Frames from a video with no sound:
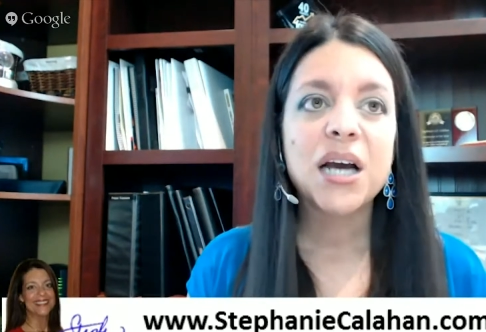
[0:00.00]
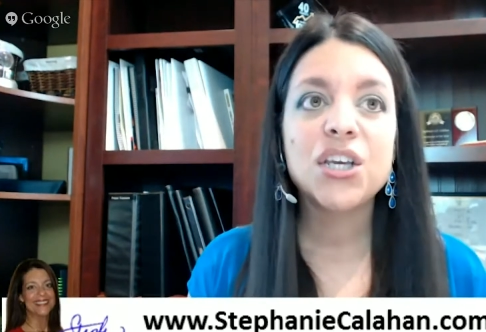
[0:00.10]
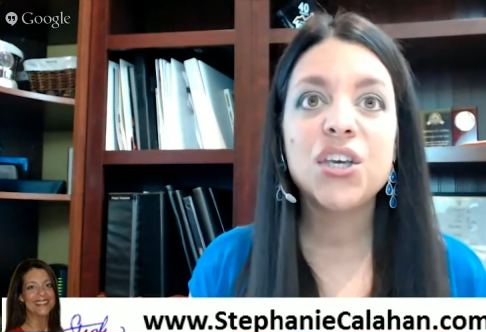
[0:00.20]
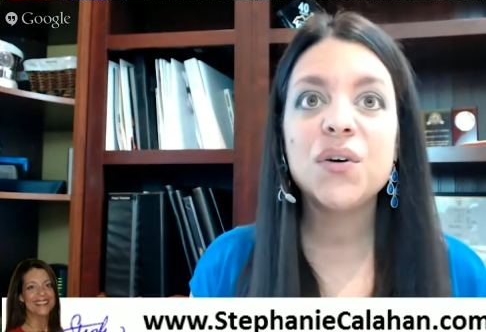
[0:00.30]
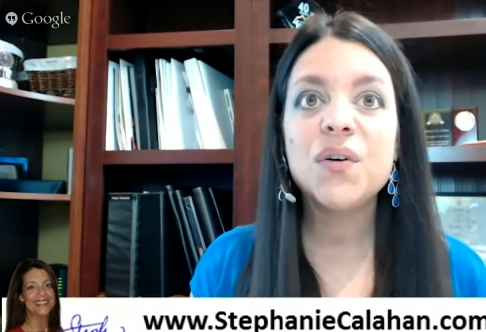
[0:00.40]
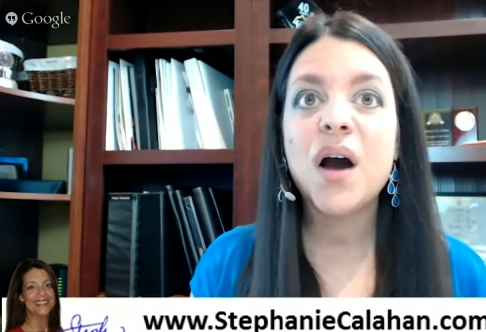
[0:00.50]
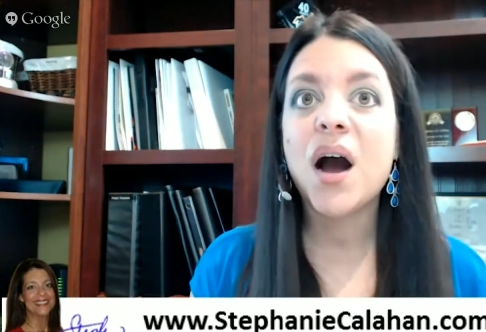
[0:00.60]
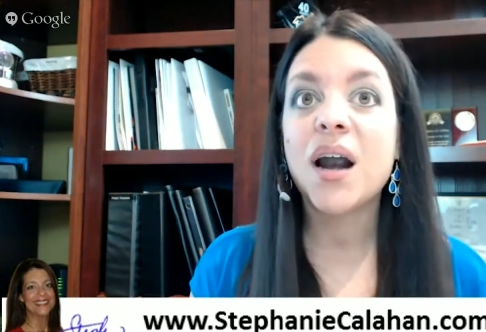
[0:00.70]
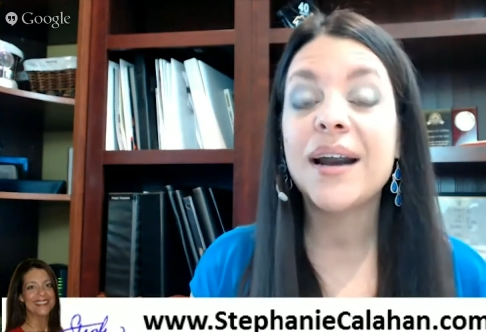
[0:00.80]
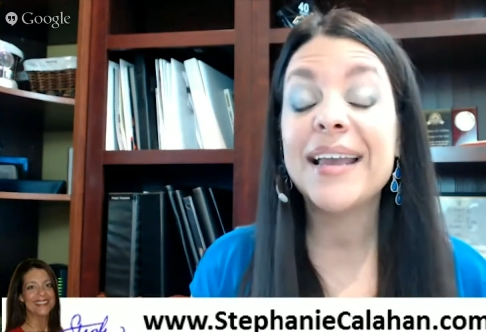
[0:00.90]
Speaker 1: You
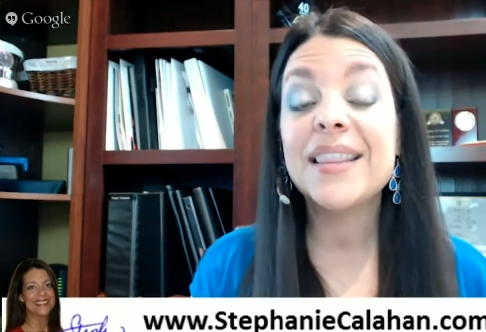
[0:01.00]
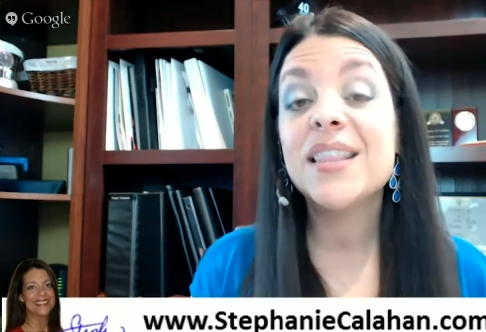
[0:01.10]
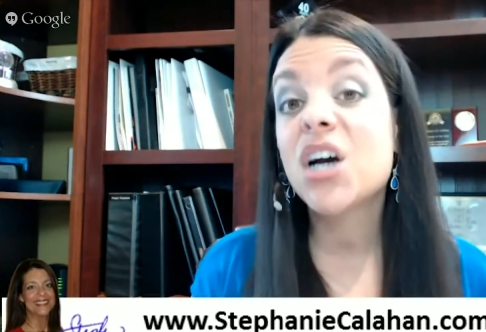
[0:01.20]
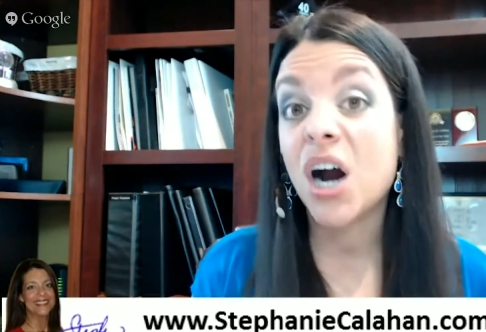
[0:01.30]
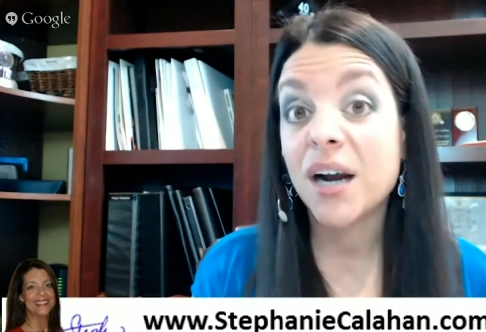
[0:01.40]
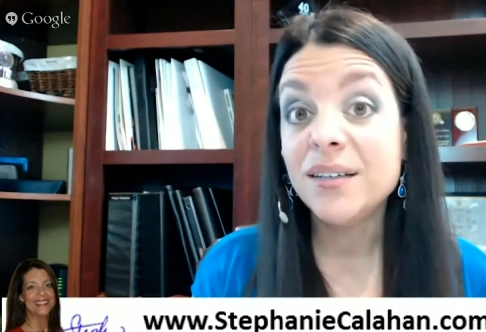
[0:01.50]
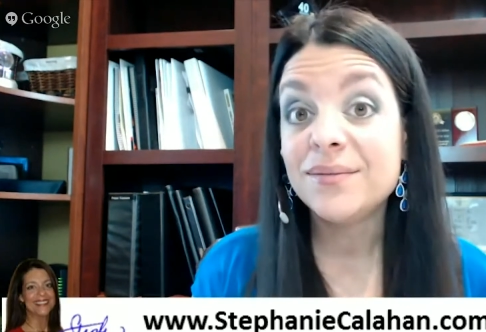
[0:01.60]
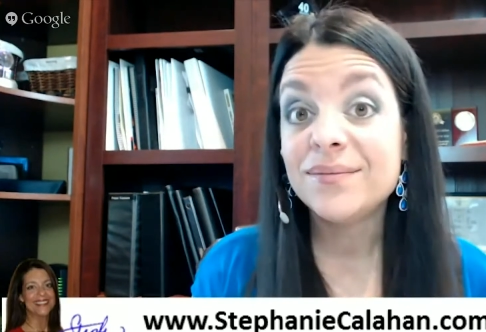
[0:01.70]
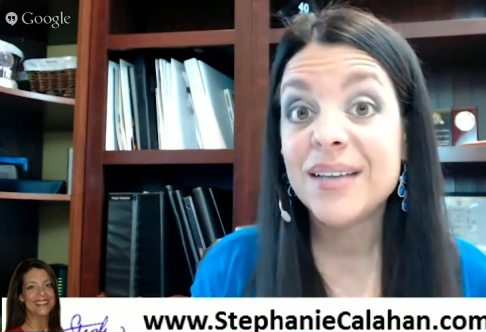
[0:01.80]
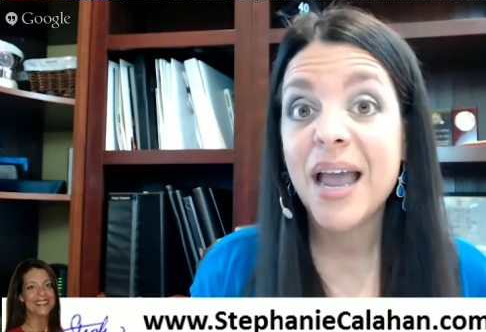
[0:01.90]
are in the car
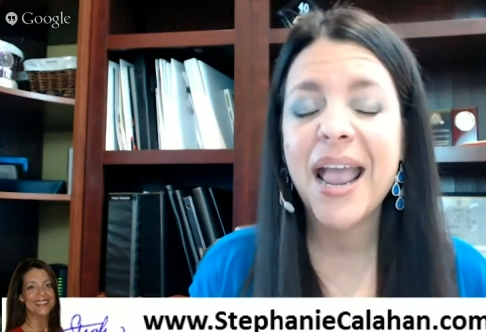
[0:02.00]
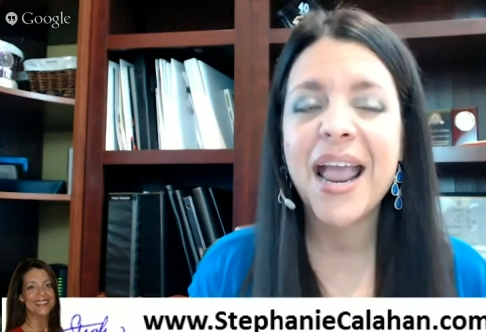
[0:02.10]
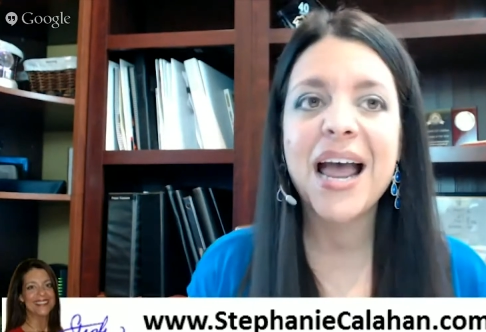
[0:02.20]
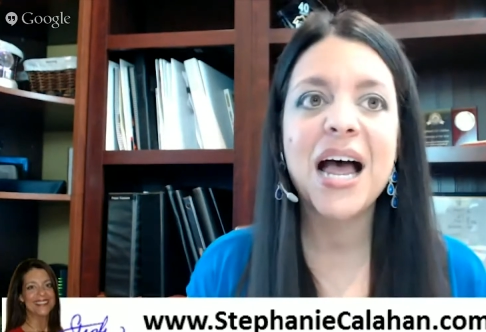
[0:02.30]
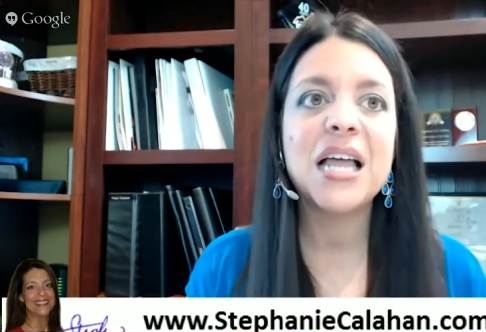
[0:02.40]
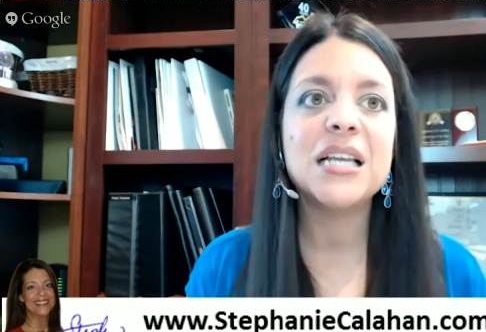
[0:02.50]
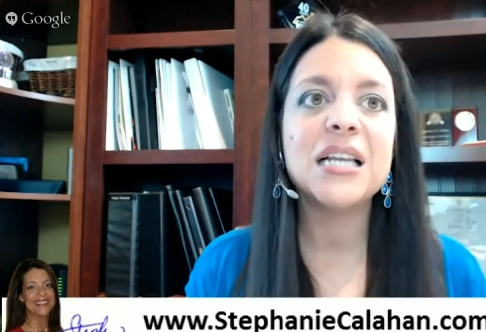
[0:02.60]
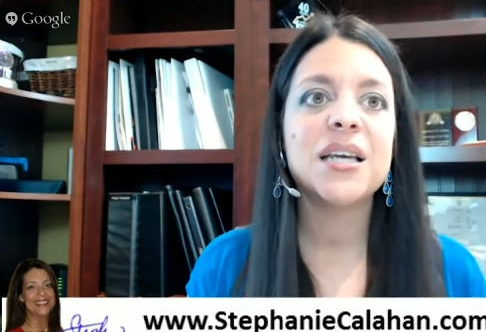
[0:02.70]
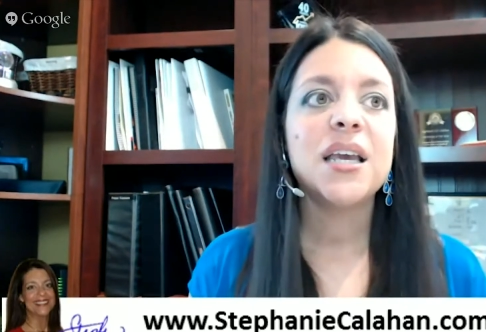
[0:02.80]
and